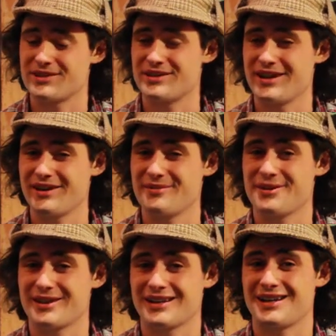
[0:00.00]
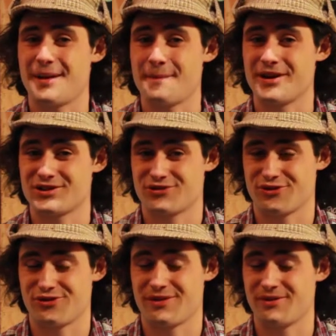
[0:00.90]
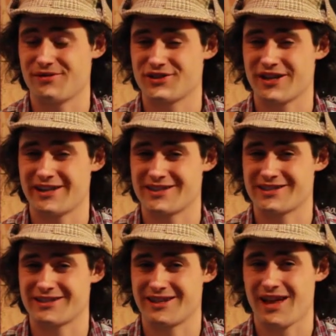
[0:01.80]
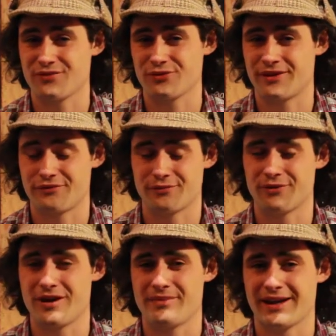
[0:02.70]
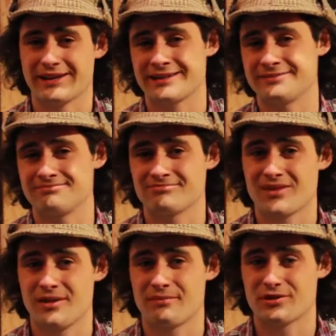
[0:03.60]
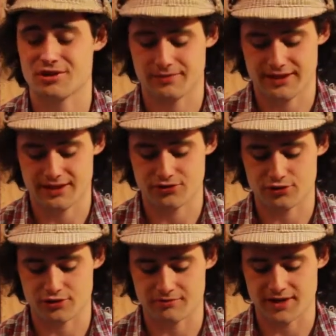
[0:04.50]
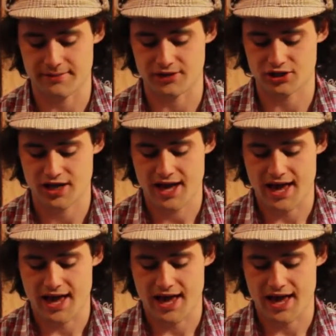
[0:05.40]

dynamic maestro, a bit of a chance to have a run from right back and possibly do some damage.